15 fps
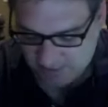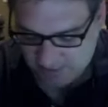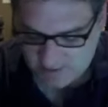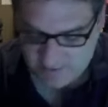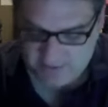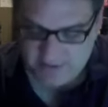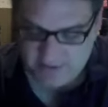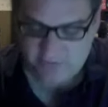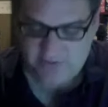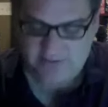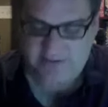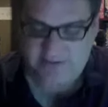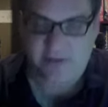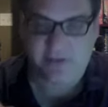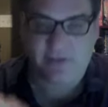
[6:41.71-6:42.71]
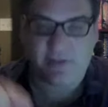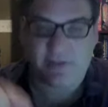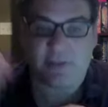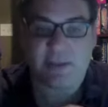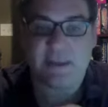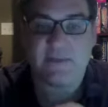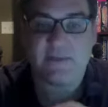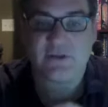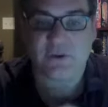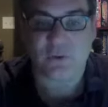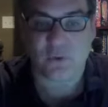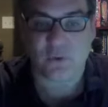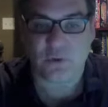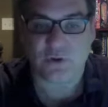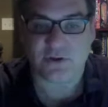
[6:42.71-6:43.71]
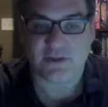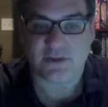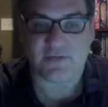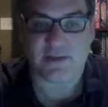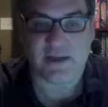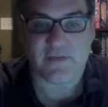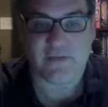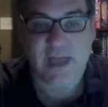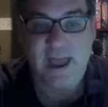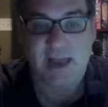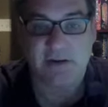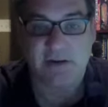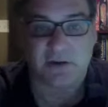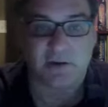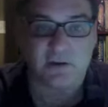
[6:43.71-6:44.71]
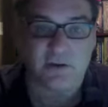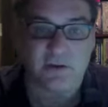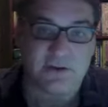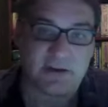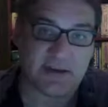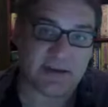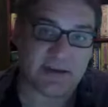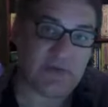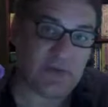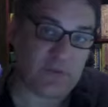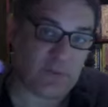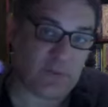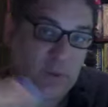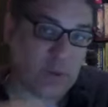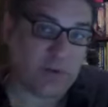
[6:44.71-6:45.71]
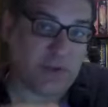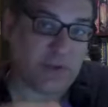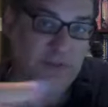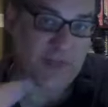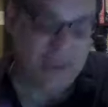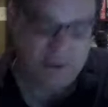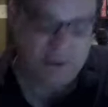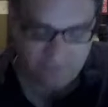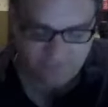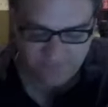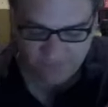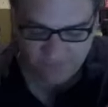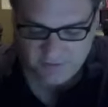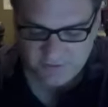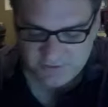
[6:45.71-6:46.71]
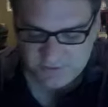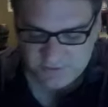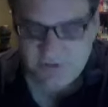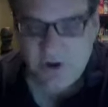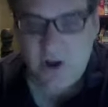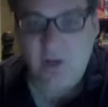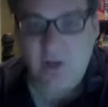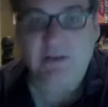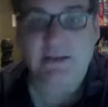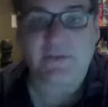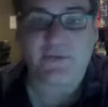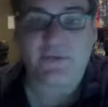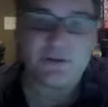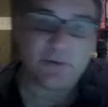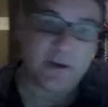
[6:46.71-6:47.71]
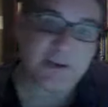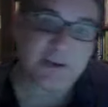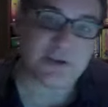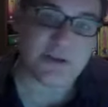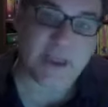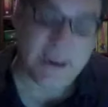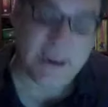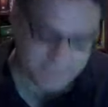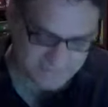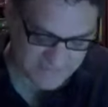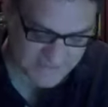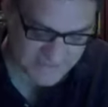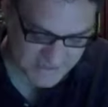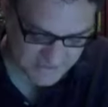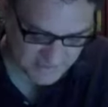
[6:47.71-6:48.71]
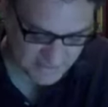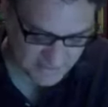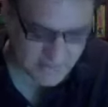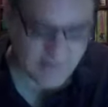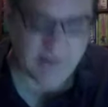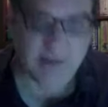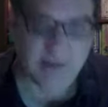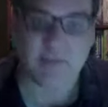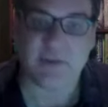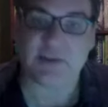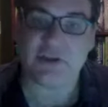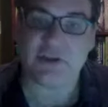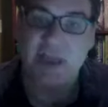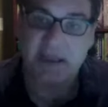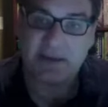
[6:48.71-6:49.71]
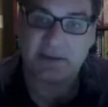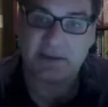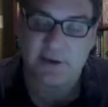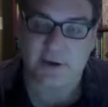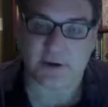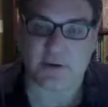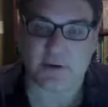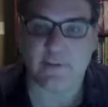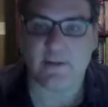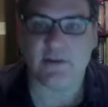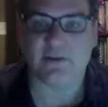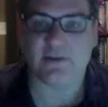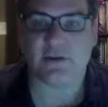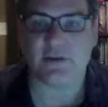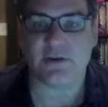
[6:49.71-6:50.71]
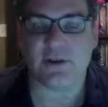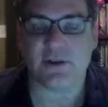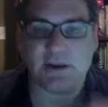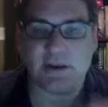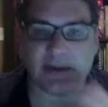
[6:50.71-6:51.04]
Here is a thieves' tools, and if you have that, you can use it as if you rolled a thief. So there's all these different treasure types in the chest here. So you're going to